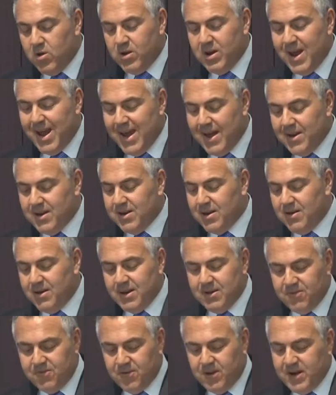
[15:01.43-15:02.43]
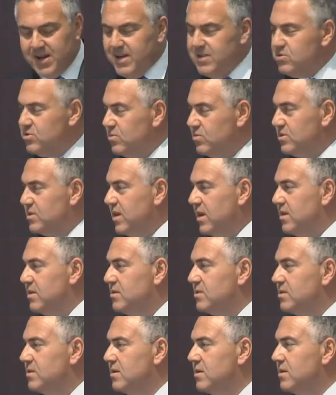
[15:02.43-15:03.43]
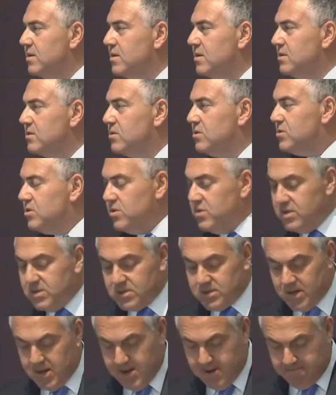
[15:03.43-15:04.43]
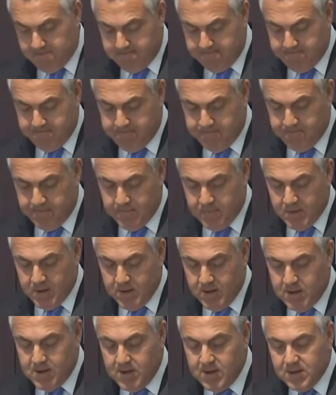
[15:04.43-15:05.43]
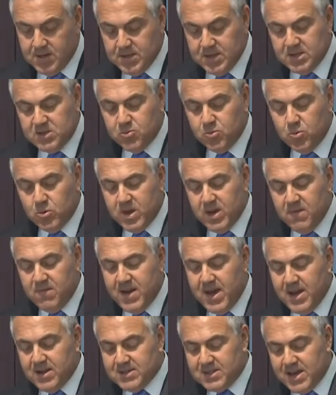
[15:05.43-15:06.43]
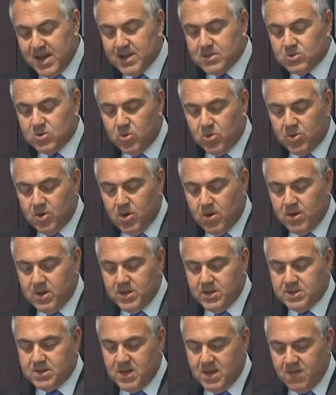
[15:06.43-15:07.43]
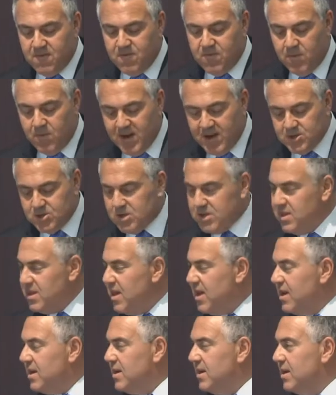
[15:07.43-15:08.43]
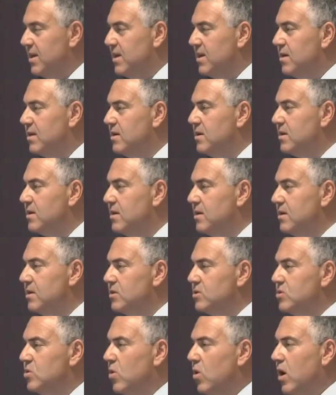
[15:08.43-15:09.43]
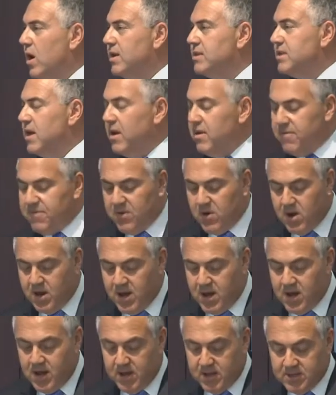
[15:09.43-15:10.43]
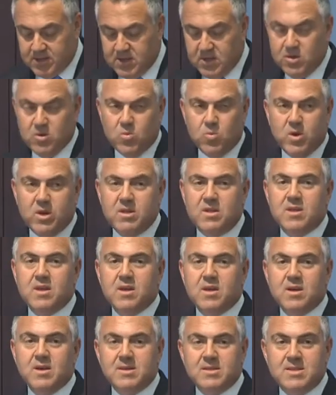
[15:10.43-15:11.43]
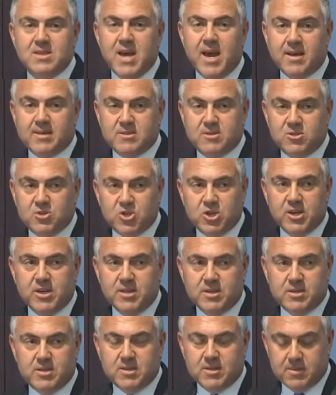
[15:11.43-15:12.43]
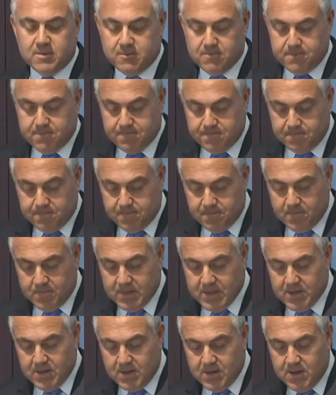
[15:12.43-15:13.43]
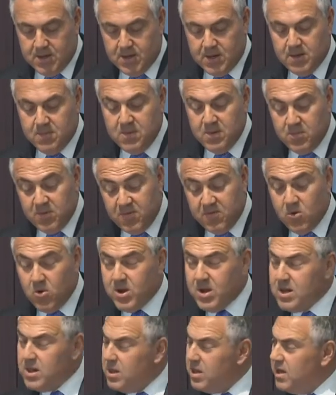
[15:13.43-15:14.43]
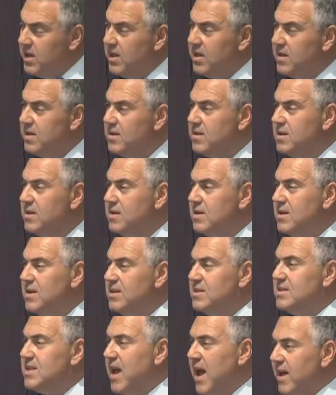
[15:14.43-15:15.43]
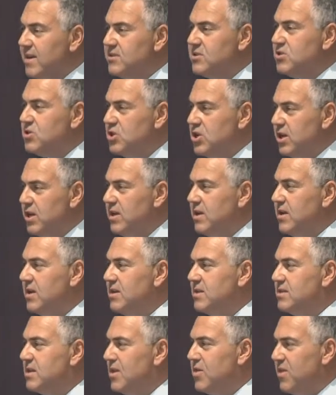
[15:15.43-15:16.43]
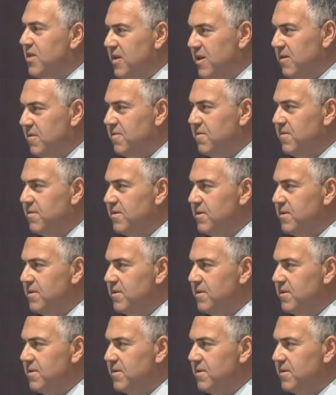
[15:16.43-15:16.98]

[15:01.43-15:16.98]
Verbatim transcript: on outlying financial centres to do the same. This will give our tax authorities the information they need to identify and deal with tax cheats. Let me be very clear a tax cheat is a thief.